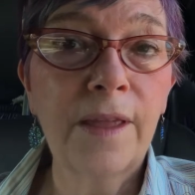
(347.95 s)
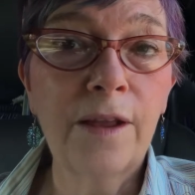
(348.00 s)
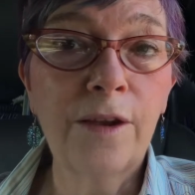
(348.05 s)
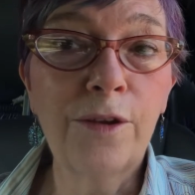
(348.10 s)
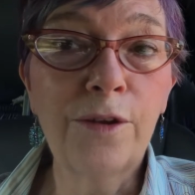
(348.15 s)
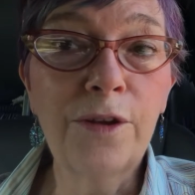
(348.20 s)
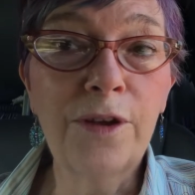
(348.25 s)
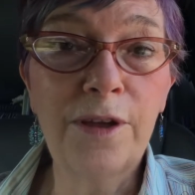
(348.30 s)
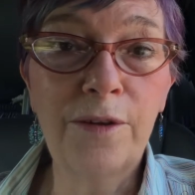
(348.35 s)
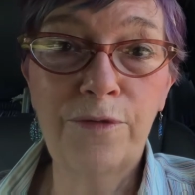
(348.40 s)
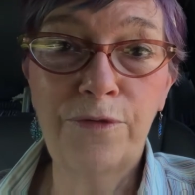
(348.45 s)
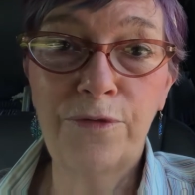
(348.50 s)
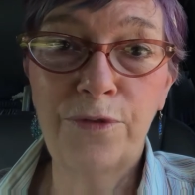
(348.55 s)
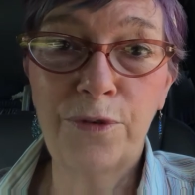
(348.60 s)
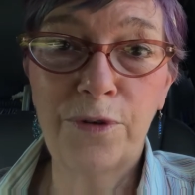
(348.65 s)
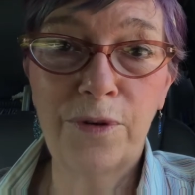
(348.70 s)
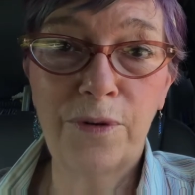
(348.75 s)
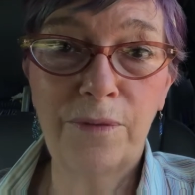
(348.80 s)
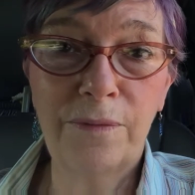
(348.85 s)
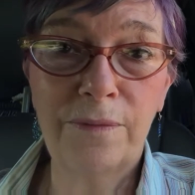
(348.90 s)
looking
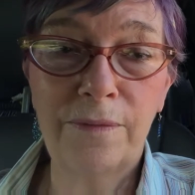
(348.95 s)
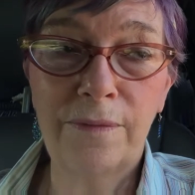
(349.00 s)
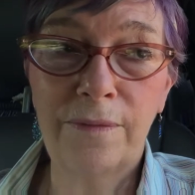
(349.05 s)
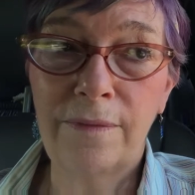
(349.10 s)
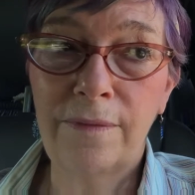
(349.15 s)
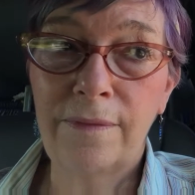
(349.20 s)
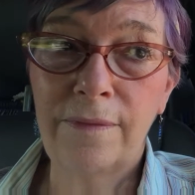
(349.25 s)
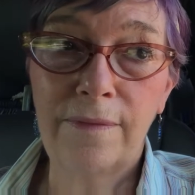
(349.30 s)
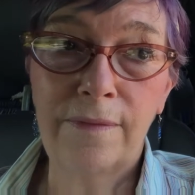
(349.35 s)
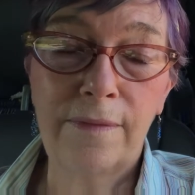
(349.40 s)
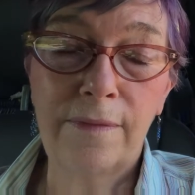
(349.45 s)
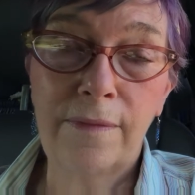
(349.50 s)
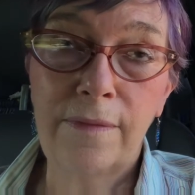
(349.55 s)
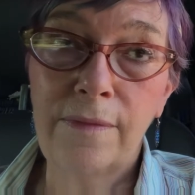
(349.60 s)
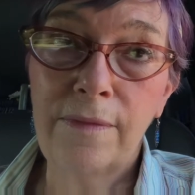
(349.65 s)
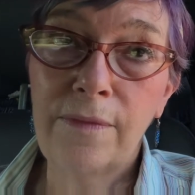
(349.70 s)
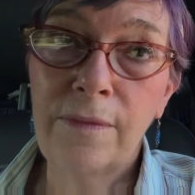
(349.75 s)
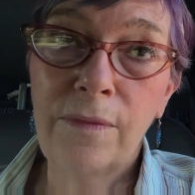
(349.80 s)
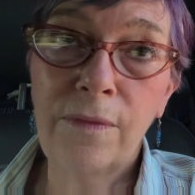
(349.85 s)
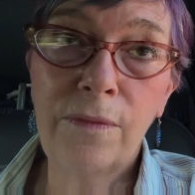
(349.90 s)
for
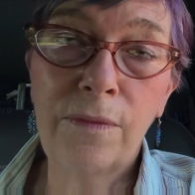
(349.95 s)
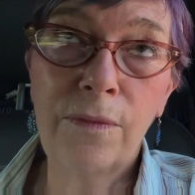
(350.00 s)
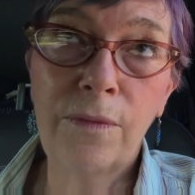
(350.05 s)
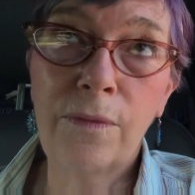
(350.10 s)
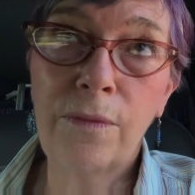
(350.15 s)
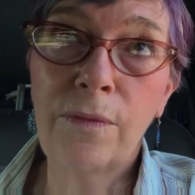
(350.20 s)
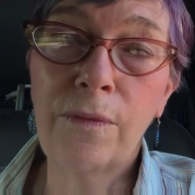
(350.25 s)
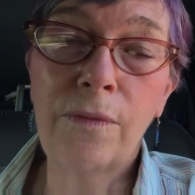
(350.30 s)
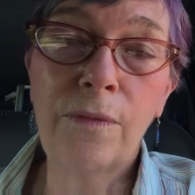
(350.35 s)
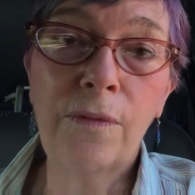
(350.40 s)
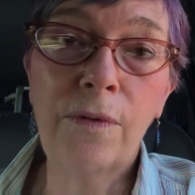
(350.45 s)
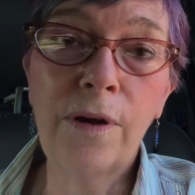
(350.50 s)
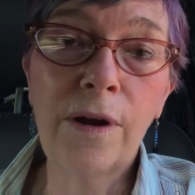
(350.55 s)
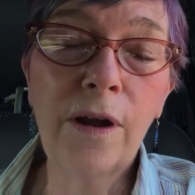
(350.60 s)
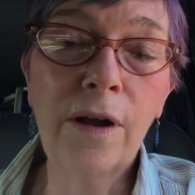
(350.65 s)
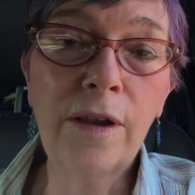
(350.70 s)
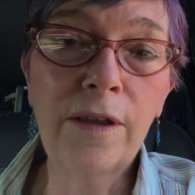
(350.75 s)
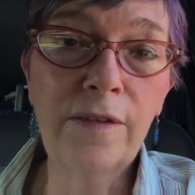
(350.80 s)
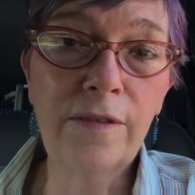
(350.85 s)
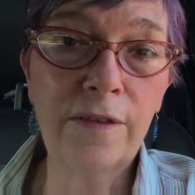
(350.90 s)
what
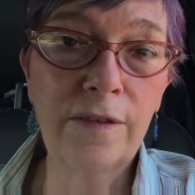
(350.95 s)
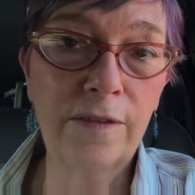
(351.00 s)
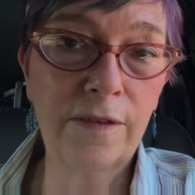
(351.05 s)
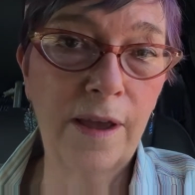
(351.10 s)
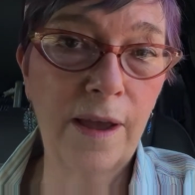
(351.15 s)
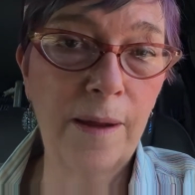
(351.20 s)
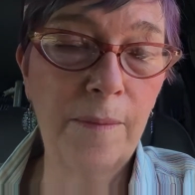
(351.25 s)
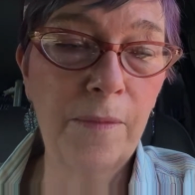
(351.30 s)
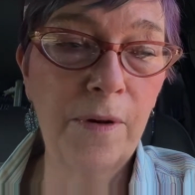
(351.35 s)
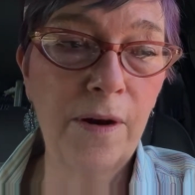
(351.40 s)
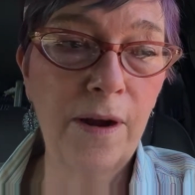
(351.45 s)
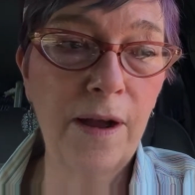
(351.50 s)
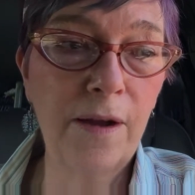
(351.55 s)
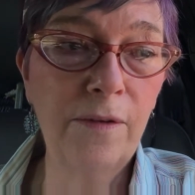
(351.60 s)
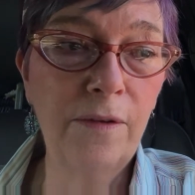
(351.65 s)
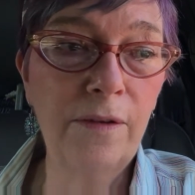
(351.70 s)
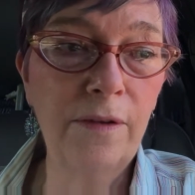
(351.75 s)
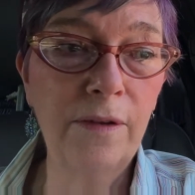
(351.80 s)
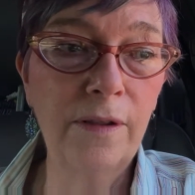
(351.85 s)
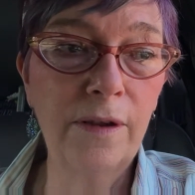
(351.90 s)
all is this
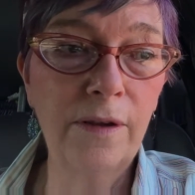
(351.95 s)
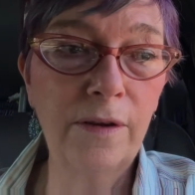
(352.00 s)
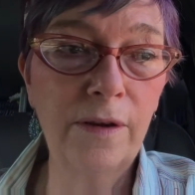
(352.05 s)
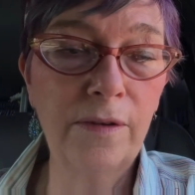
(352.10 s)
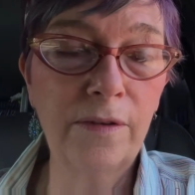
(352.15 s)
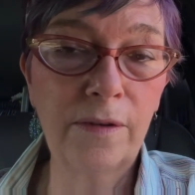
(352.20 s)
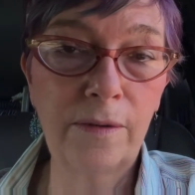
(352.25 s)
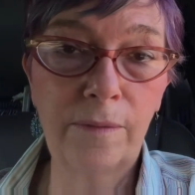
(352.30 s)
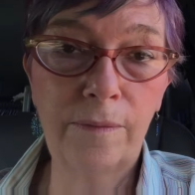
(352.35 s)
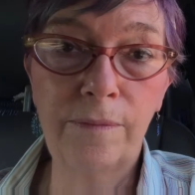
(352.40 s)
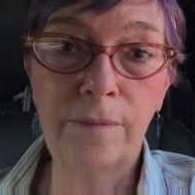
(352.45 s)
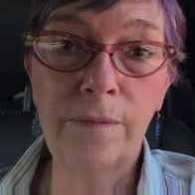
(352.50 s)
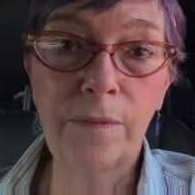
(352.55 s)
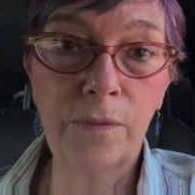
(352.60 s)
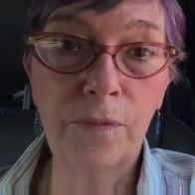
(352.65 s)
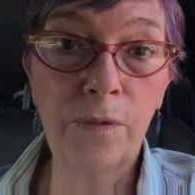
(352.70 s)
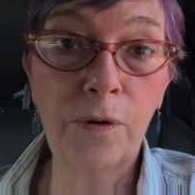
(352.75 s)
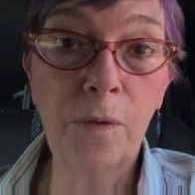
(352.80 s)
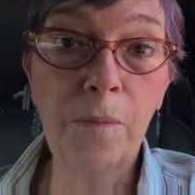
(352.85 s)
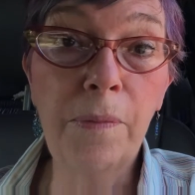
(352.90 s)
campground. There is a
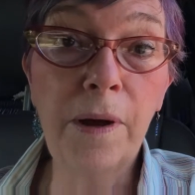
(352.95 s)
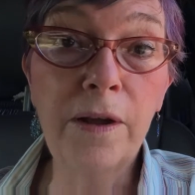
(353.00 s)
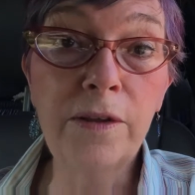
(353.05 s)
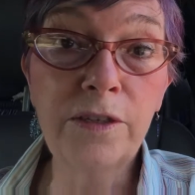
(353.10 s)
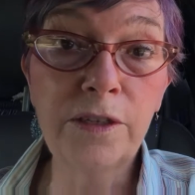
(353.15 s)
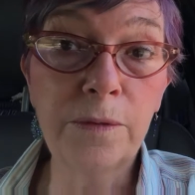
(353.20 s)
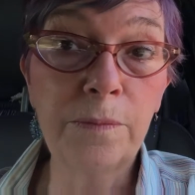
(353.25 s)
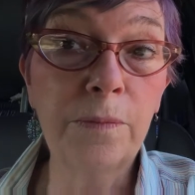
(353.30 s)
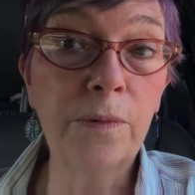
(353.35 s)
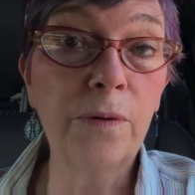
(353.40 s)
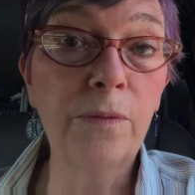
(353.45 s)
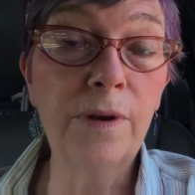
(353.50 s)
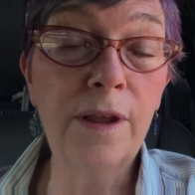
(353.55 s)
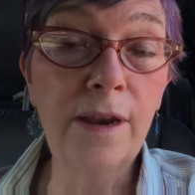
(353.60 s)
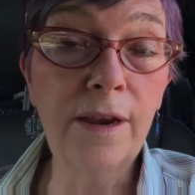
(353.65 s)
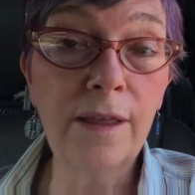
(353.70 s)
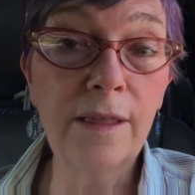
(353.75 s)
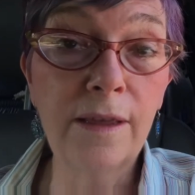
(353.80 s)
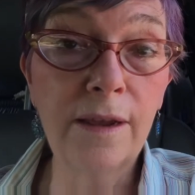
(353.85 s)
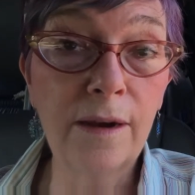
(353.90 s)
robust
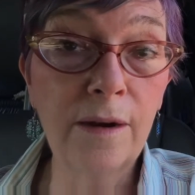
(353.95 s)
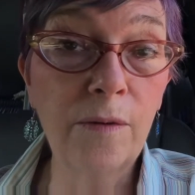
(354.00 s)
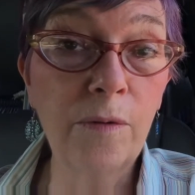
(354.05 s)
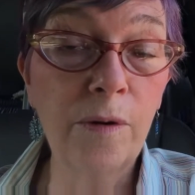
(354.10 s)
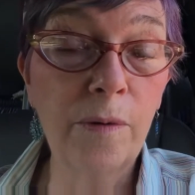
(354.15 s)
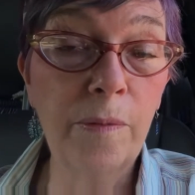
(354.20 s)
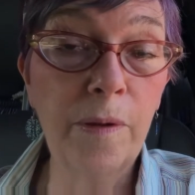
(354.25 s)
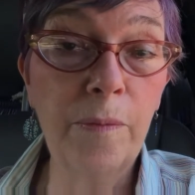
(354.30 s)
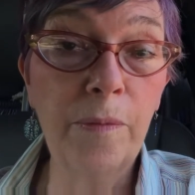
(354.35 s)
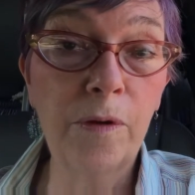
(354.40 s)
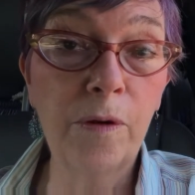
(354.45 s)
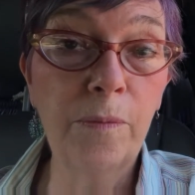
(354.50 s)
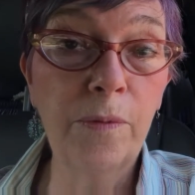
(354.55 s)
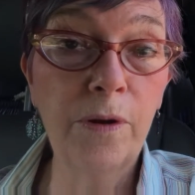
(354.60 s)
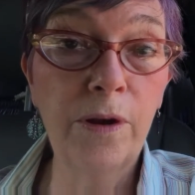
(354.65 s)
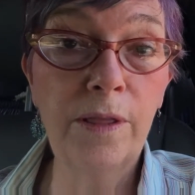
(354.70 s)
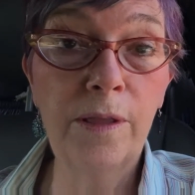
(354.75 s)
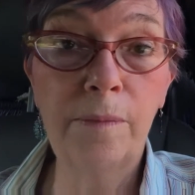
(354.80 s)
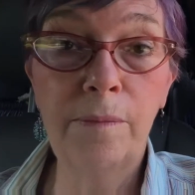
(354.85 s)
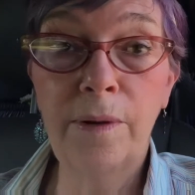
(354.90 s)
marina there where people are
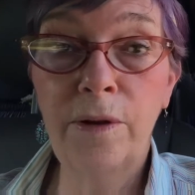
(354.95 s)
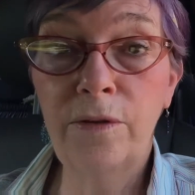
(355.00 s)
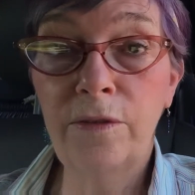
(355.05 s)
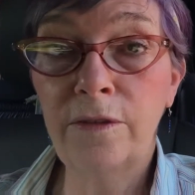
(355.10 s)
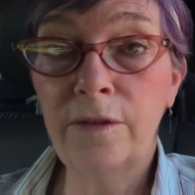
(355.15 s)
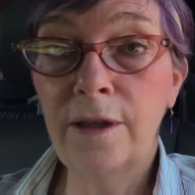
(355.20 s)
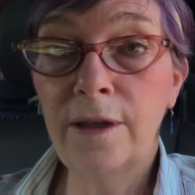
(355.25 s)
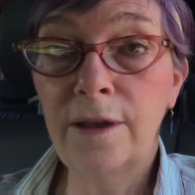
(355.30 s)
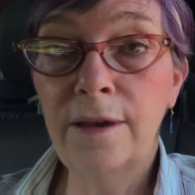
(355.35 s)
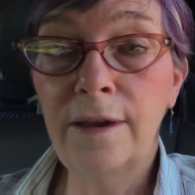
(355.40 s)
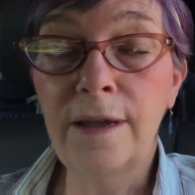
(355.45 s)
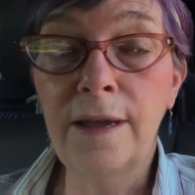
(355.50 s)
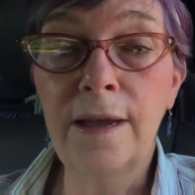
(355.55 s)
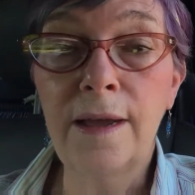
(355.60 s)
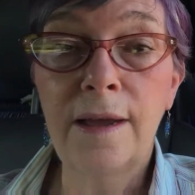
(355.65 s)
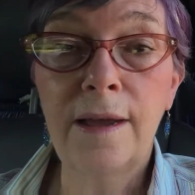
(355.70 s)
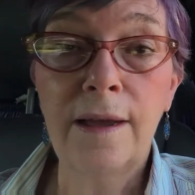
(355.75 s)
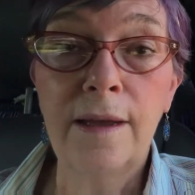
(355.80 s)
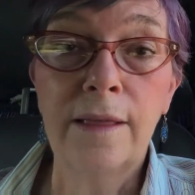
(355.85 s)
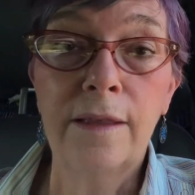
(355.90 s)
putting their boats in.
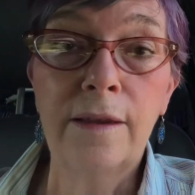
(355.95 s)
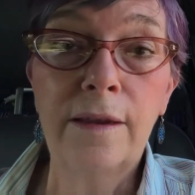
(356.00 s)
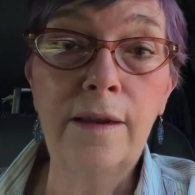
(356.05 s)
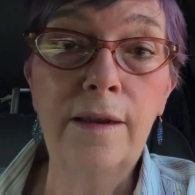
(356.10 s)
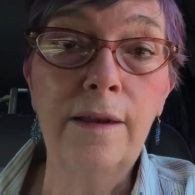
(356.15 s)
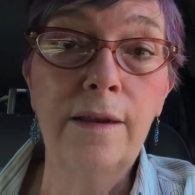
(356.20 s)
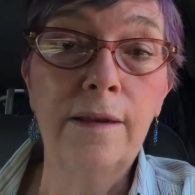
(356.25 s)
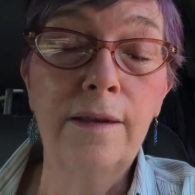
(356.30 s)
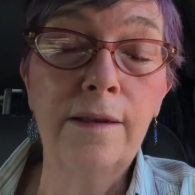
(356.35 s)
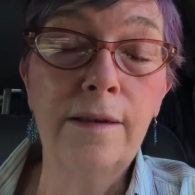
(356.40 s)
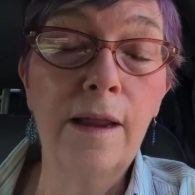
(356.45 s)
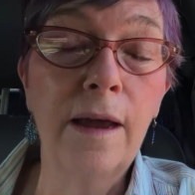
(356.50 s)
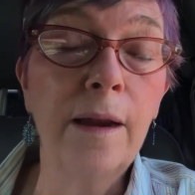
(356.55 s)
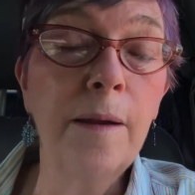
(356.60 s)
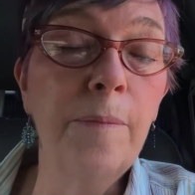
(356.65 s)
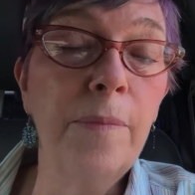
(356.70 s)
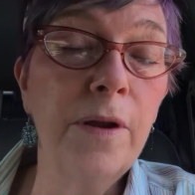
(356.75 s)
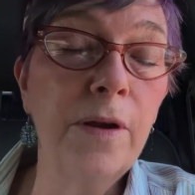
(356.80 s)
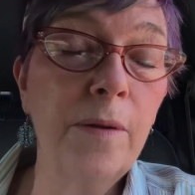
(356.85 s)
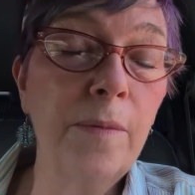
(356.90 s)
Did
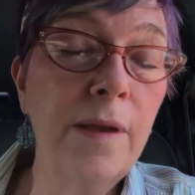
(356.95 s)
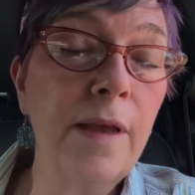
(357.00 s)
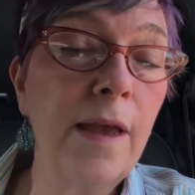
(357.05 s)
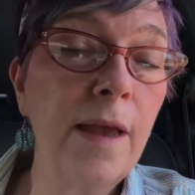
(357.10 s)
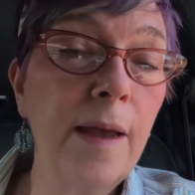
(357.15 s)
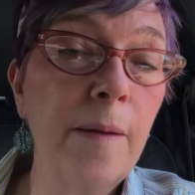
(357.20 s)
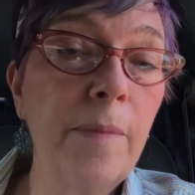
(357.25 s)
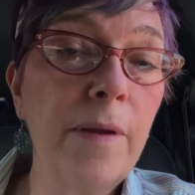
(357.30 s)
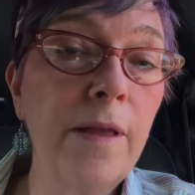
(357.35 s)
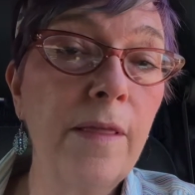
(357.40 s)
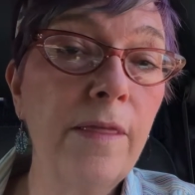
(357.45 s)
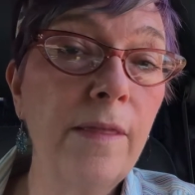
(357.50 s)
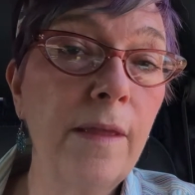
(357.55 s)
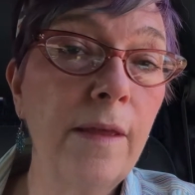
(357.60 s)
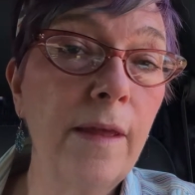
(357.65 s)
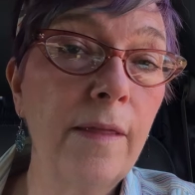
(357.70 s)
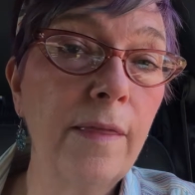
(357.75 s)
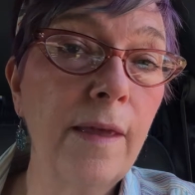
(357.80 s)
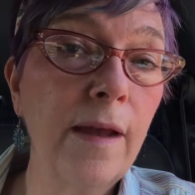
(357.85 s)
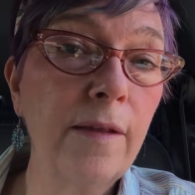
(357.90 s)
not appear to be camping
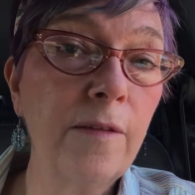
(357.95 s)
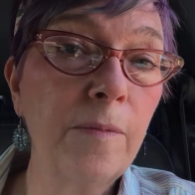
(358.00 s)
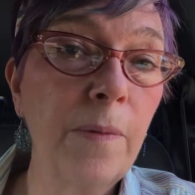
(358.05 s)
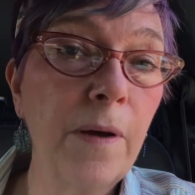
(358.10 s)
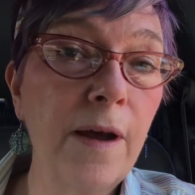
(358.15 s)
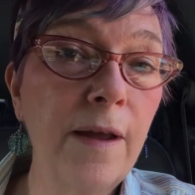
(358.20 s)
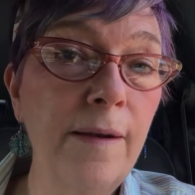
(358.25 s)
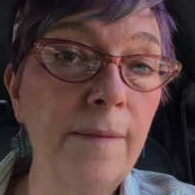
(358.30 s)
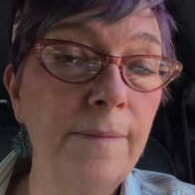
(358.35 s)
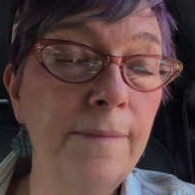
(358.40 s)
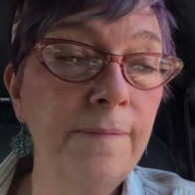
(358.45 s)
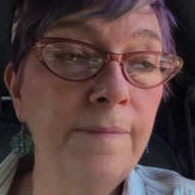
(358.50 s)
at that spot.